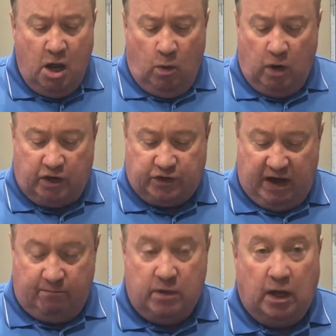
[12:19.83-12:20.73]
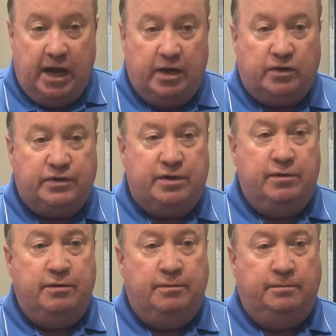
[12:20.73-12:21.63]
We also have mill angles.
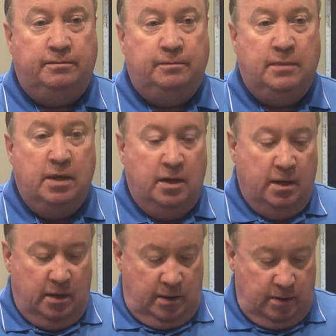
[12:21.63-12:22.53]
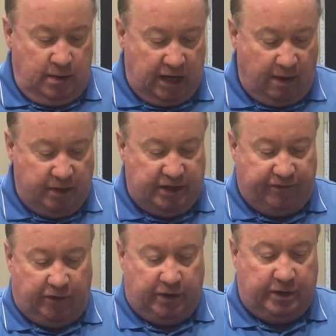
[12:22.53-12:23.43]
They come in
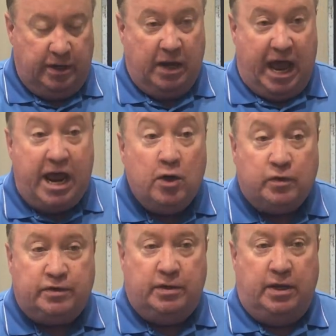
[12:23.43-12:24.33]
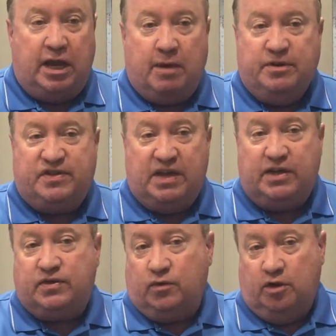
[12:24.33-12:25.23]
different angles and they come in
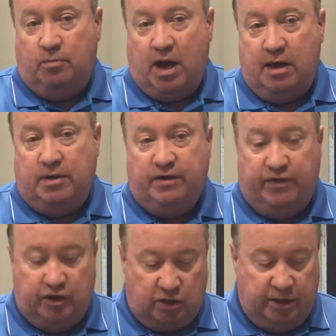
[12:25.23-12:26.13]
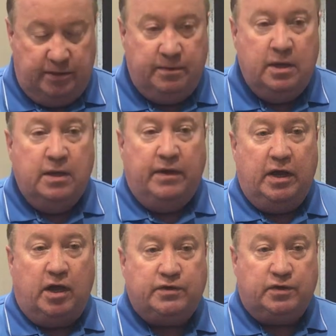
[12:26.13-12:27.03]
sets, or you buy them individually. They
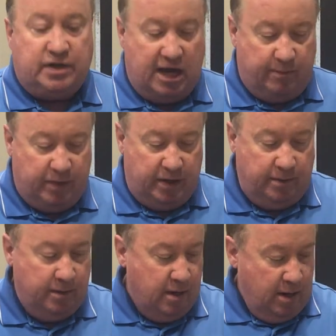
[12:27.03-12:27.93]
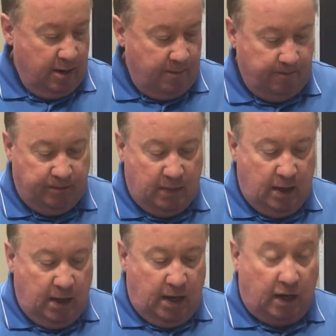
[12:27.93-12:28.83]
also snap in.
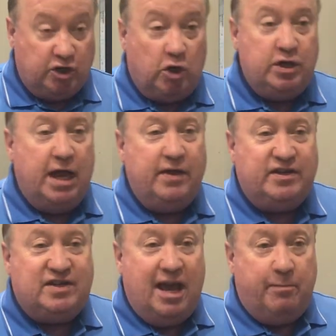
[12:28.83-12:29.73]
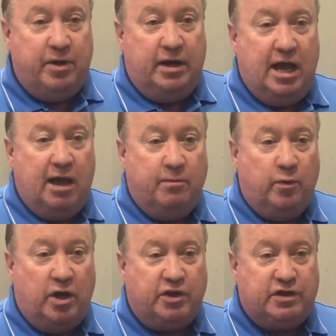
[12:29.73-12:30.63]
Now, I've shown you how they snap in and out, but
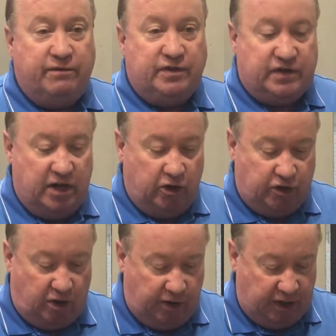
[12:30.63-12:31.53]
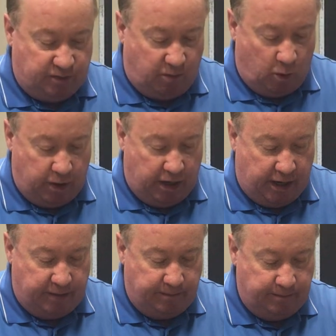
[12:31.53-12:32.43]
we also have the center jaw that gets bolted on.